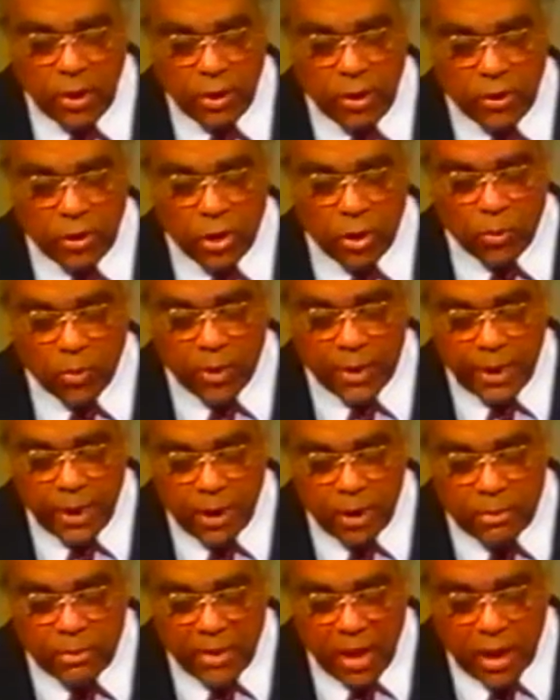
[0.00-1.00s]
You will
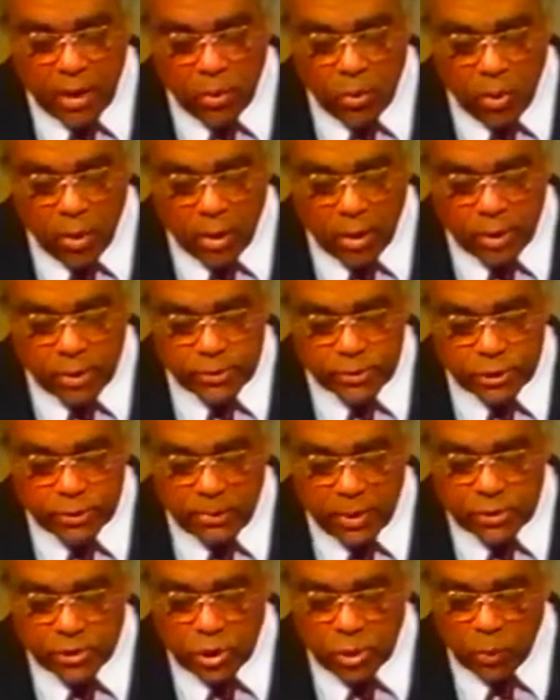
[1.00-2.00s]
hear my words,
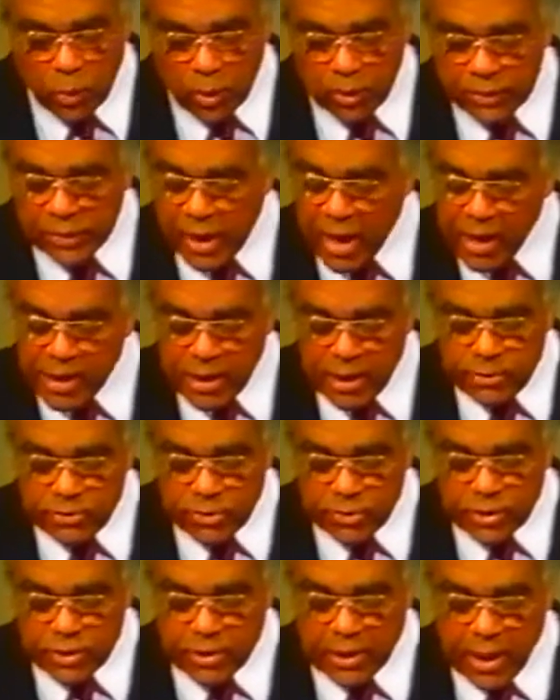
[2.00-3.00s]
but you will not
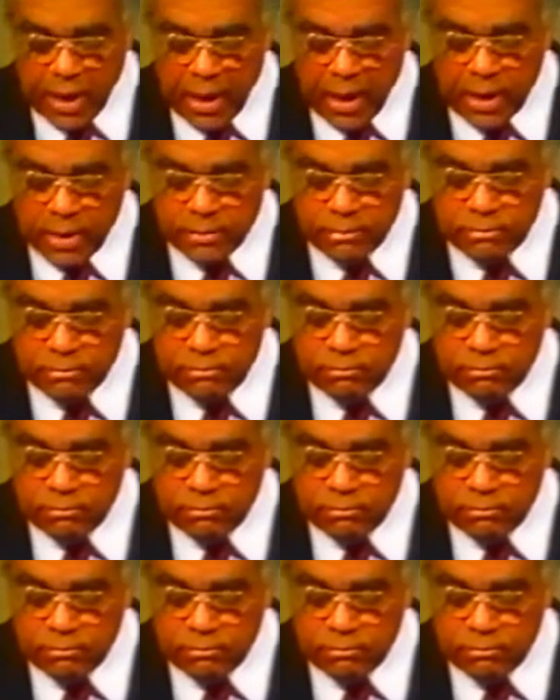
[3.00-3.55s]
understand.